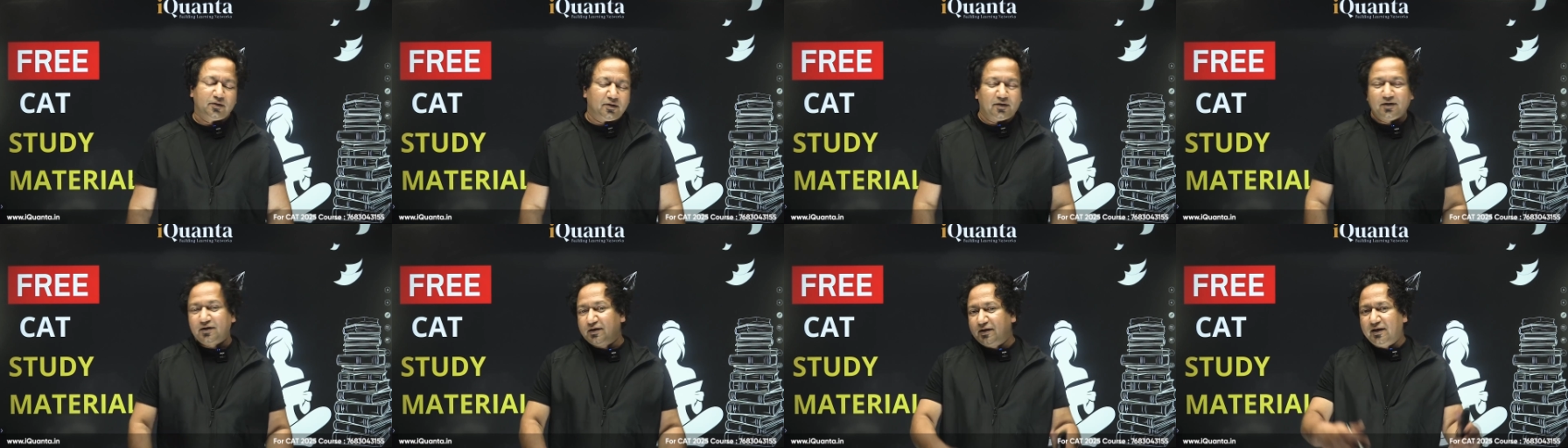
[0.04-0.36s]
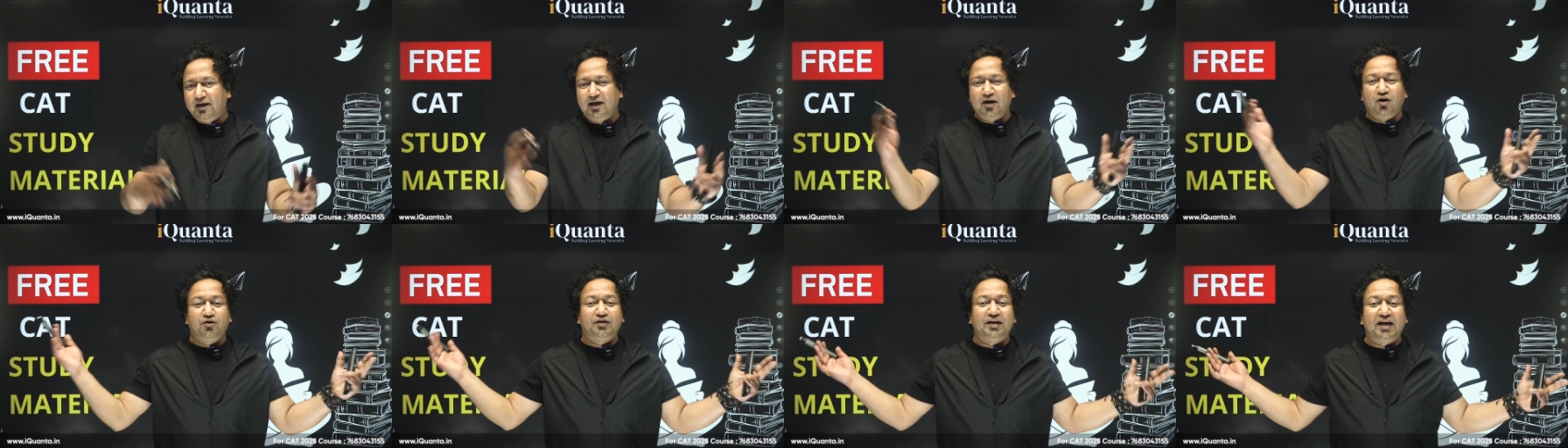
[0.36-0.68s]

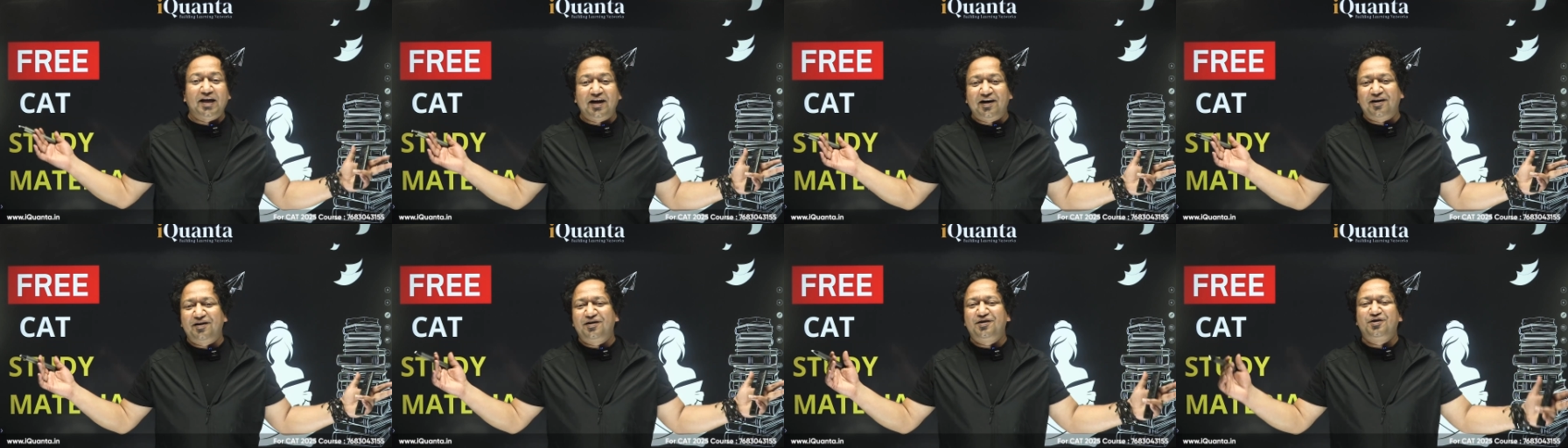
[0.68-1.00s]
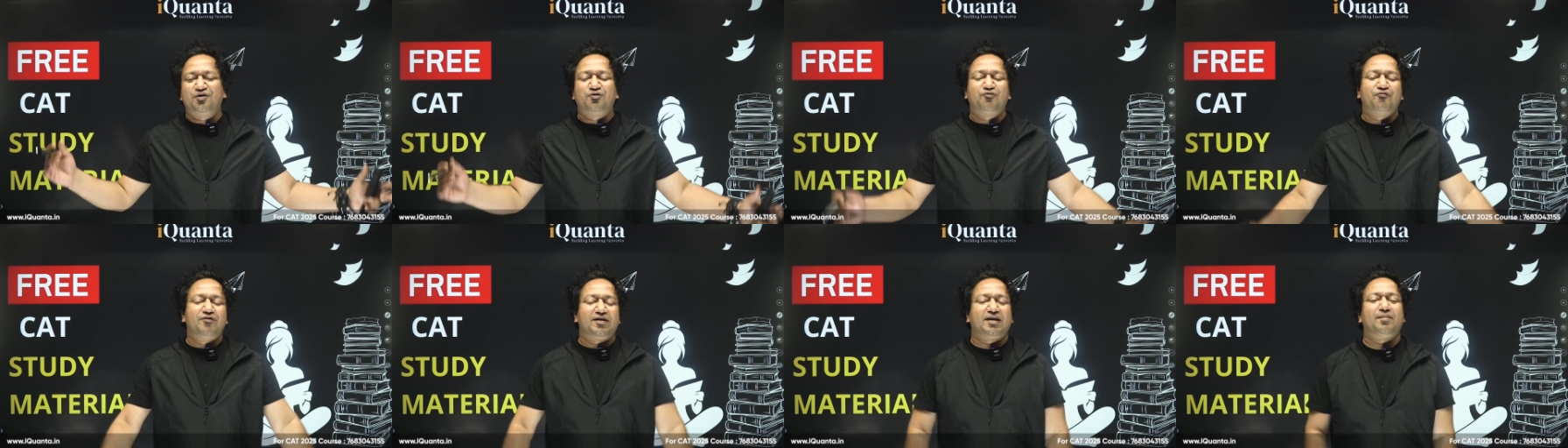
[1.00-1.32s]
Hello there,
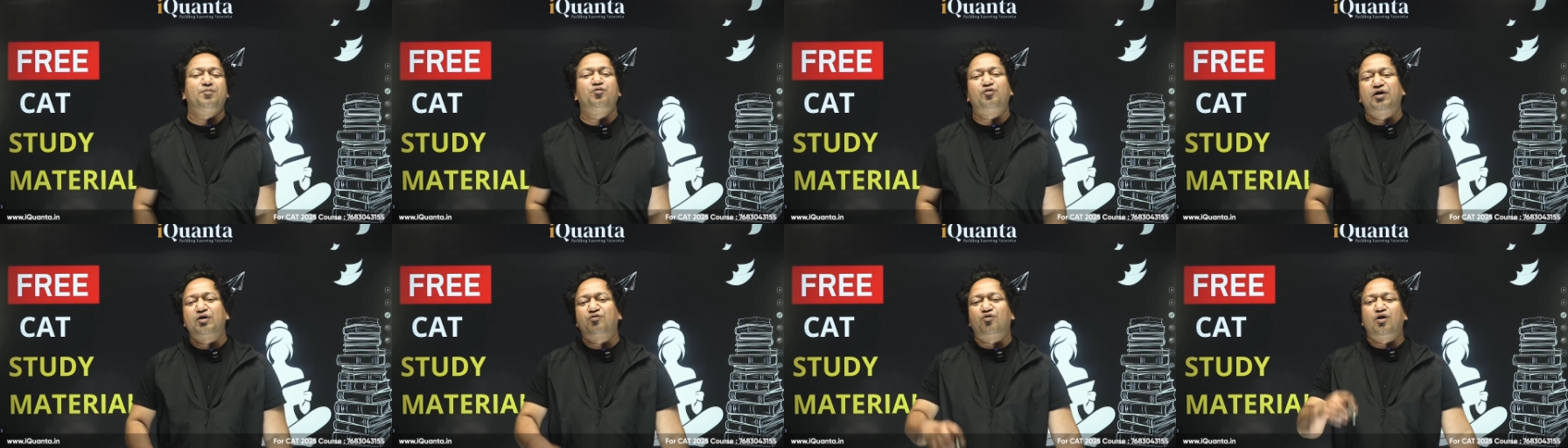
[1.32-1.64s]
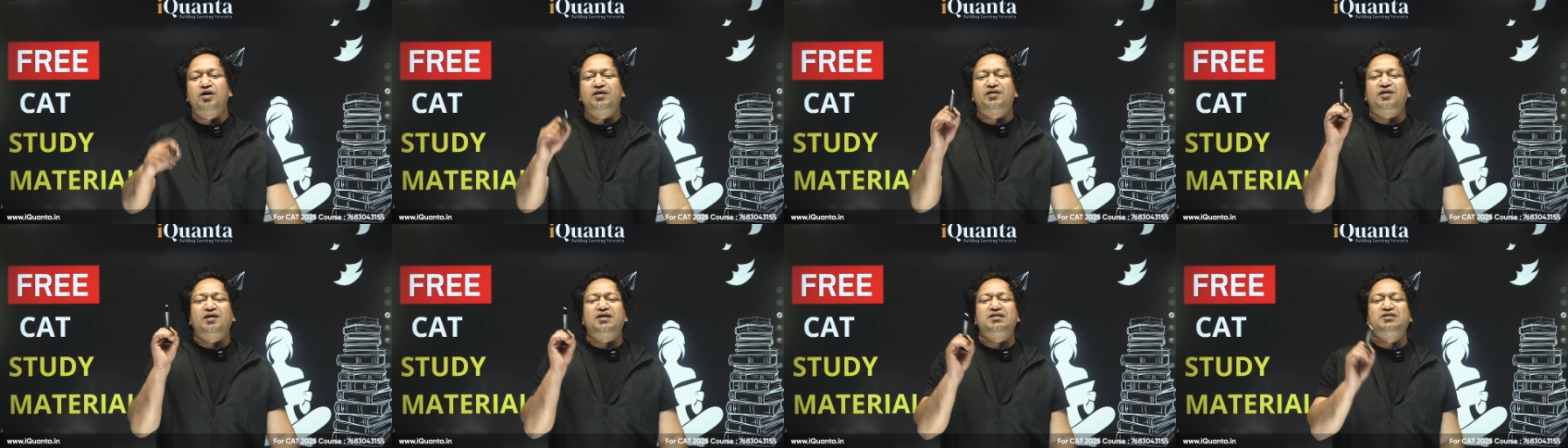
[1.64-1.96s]
welcome to
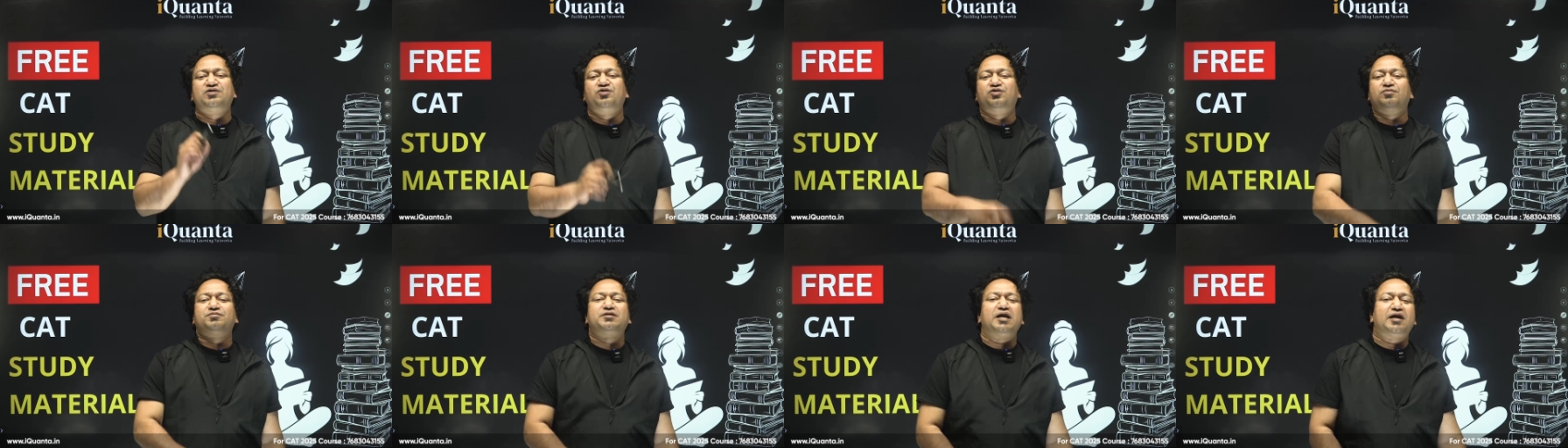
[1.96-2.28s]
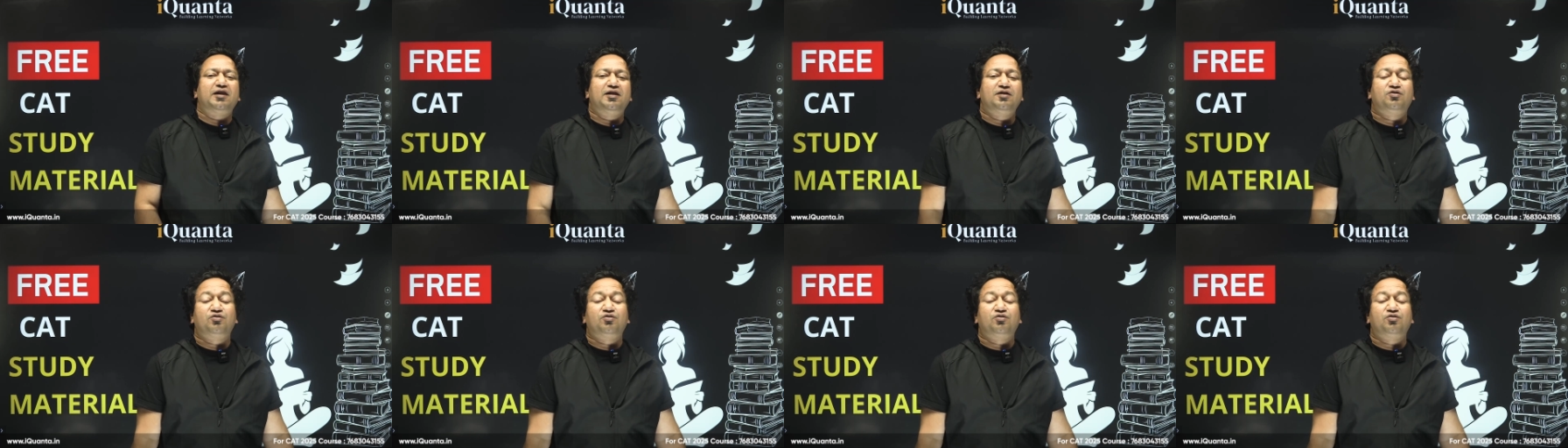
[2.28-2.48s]
iQuantas YouTube channel.